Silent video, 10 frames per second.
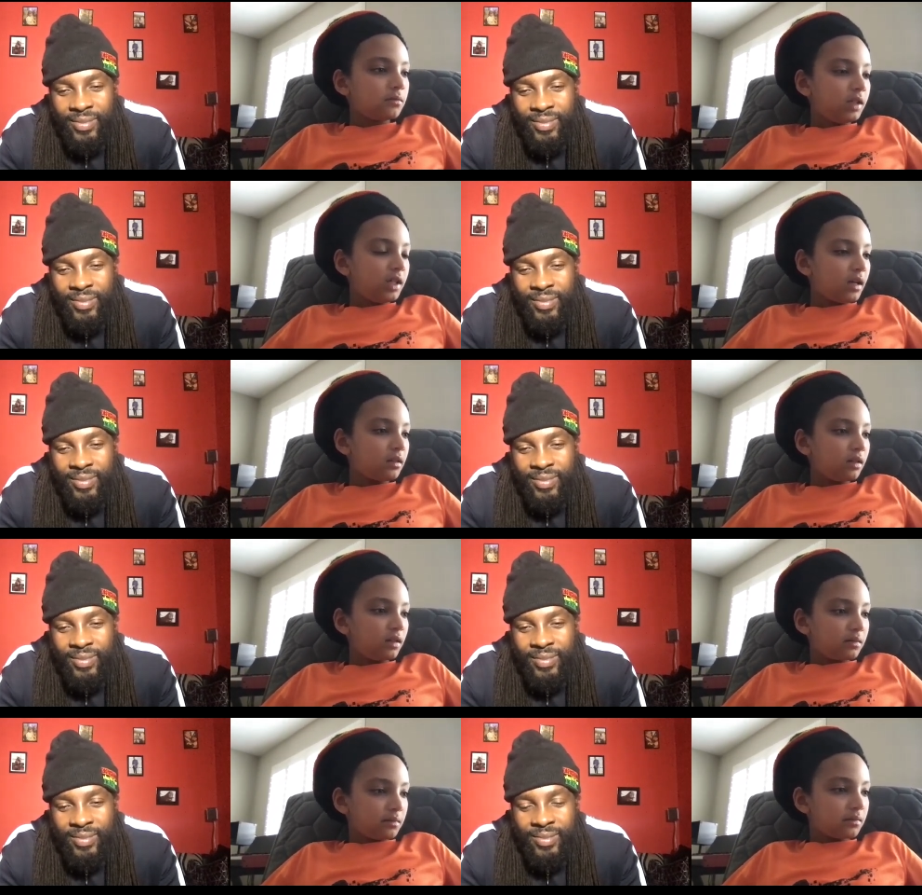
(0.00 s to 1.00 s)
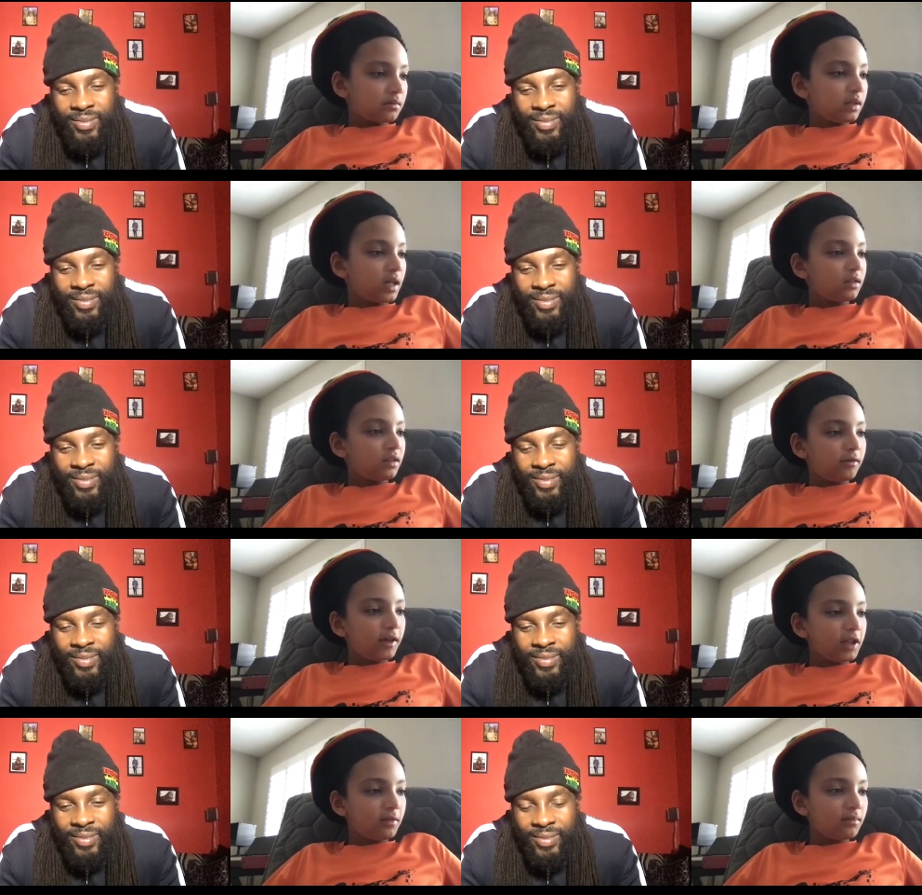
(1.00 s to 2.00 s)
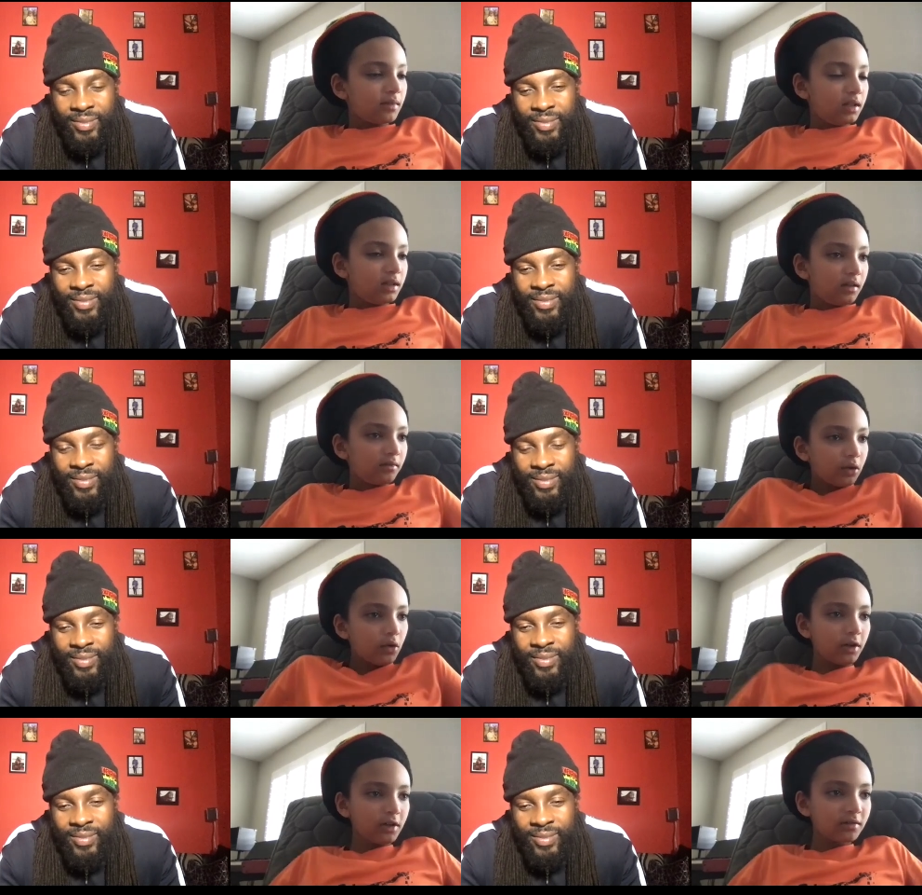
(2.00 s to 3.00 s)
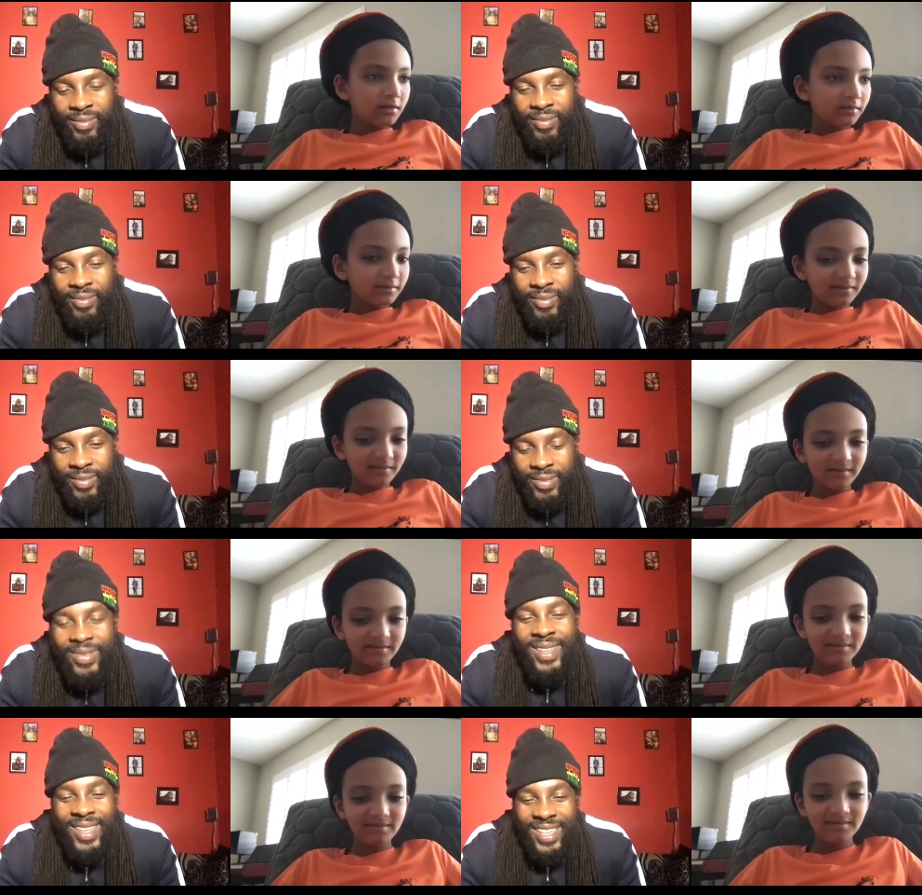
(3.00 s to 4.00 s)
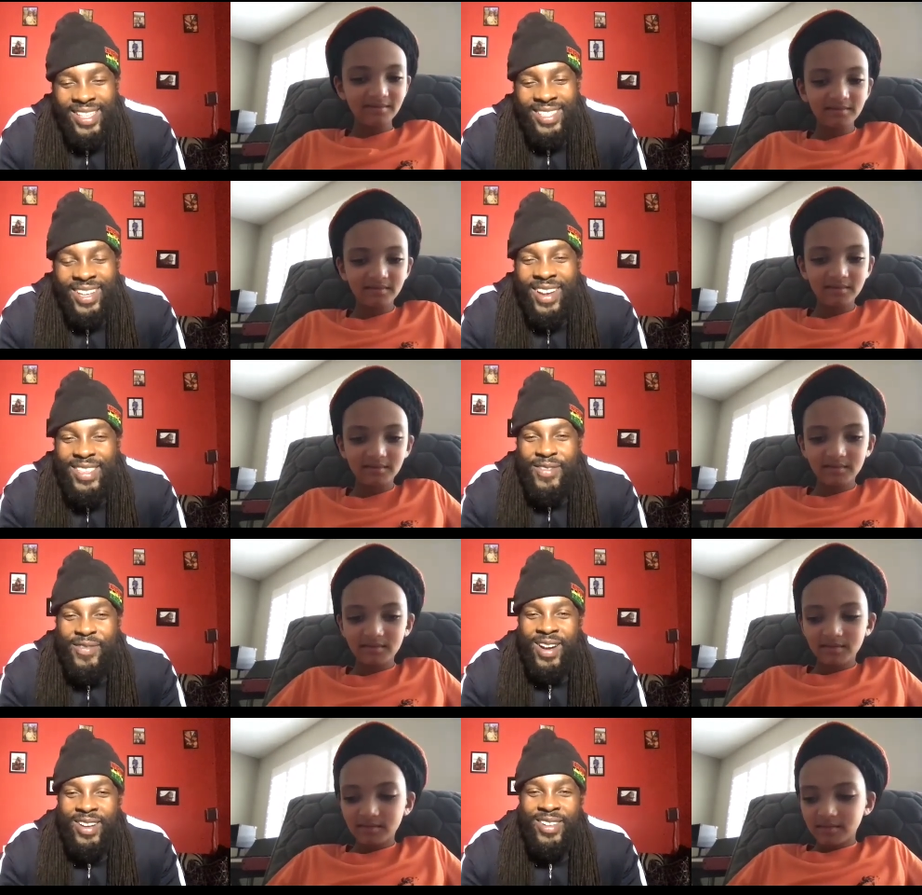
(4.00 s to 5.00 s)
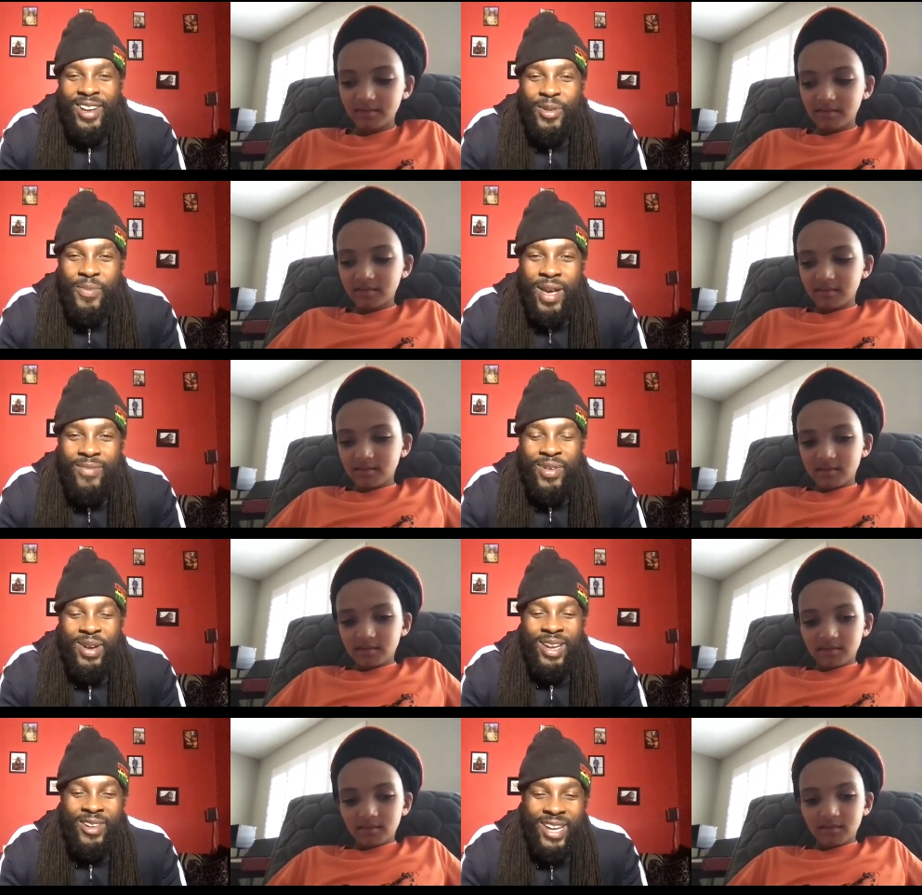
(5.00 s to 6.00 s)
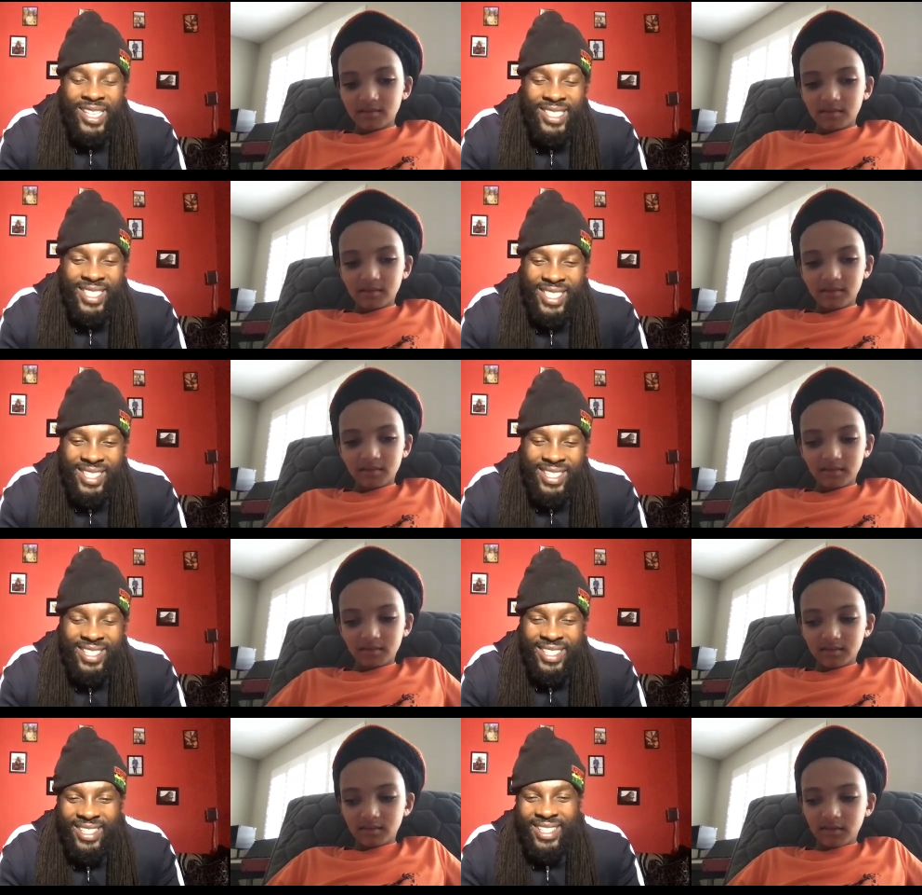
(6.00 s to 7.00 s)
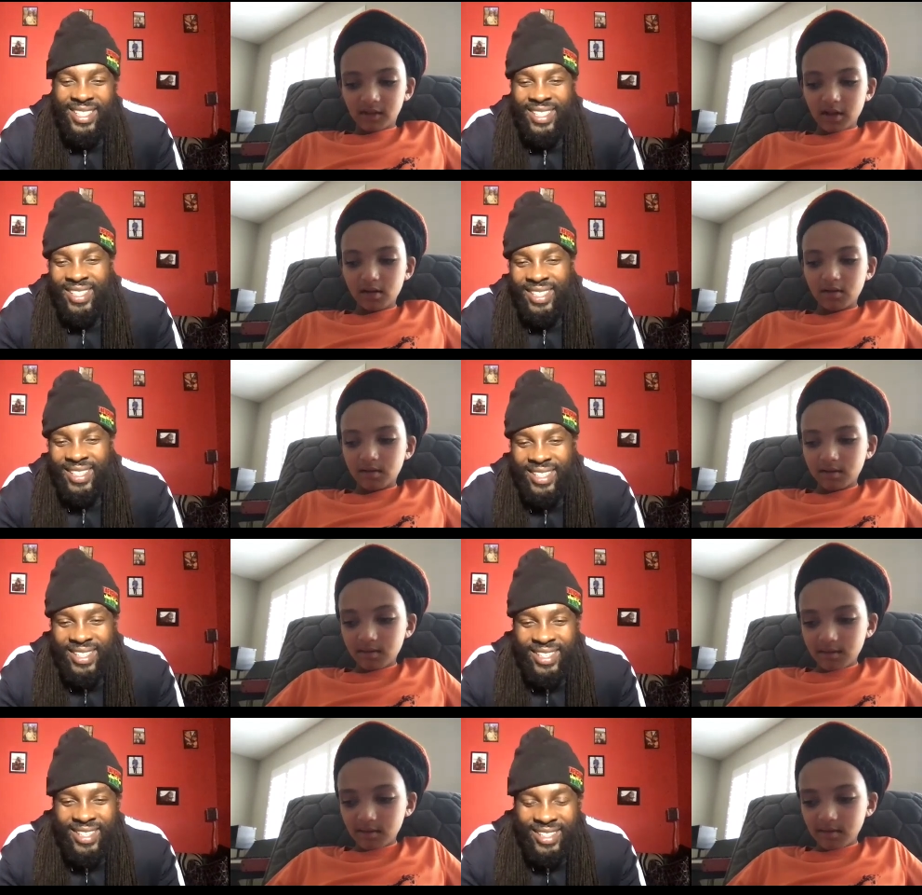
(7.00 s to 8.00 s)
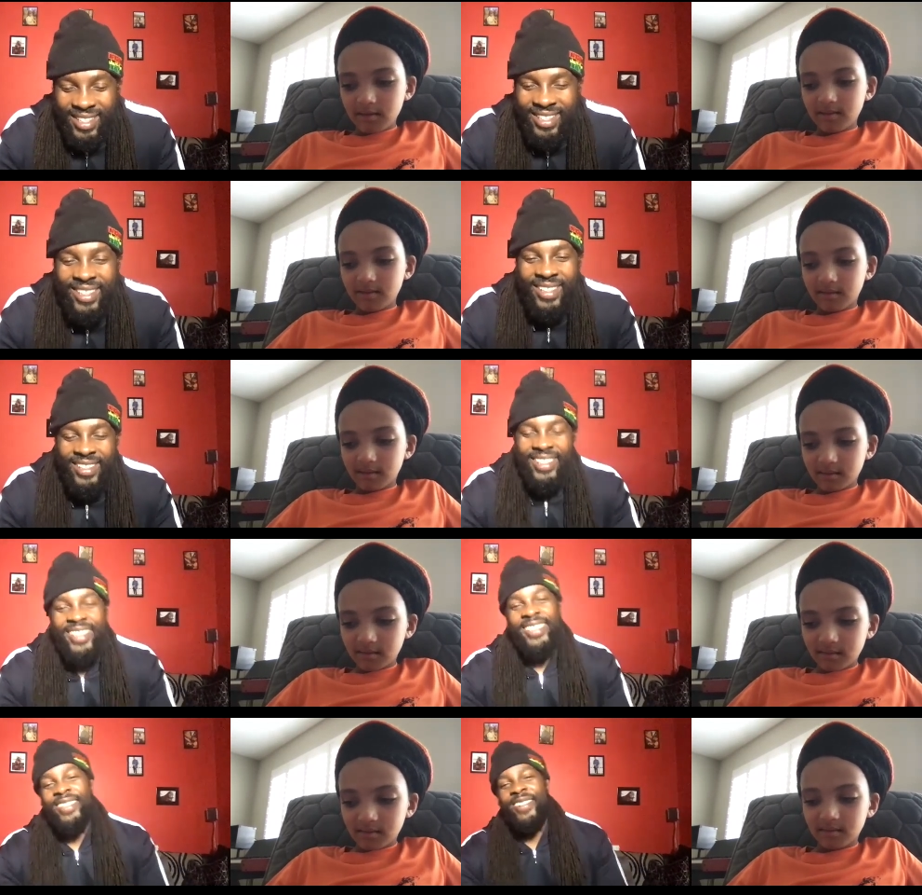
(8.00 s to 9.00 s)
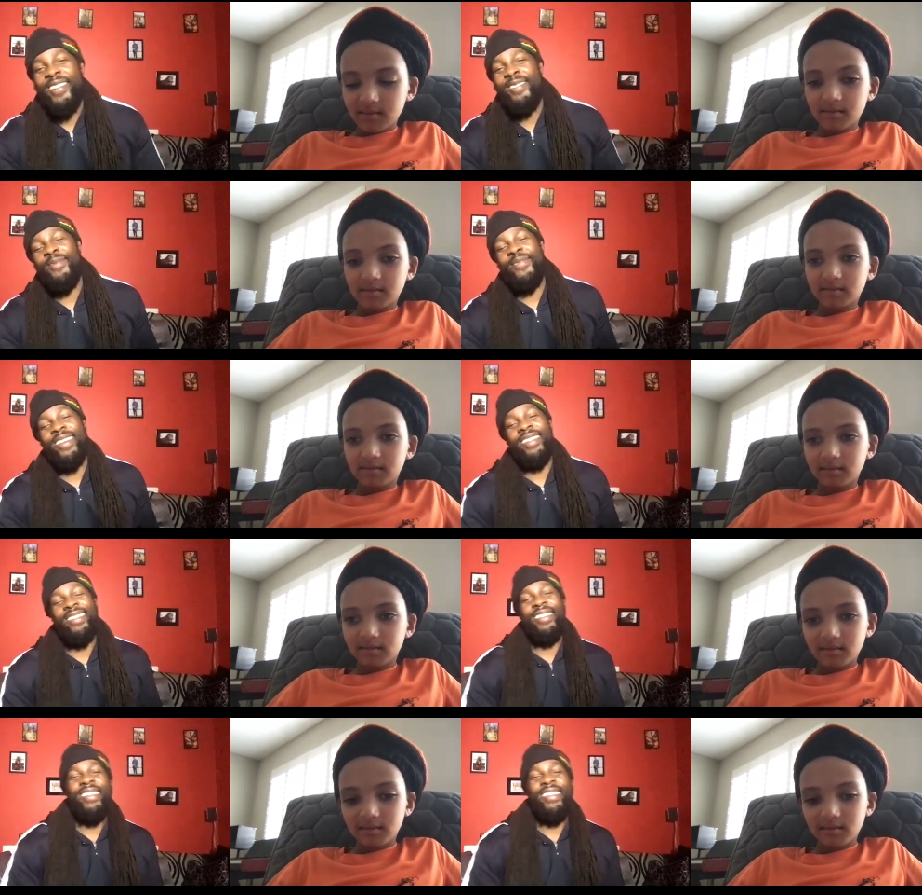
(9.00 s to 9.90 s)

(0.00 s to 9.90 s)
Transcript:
Speaker 1: get the get the rhythm and then record it.
Speaker 2: So are you very good at remembering lyrics? Yeah. Oh, that's incredible, man.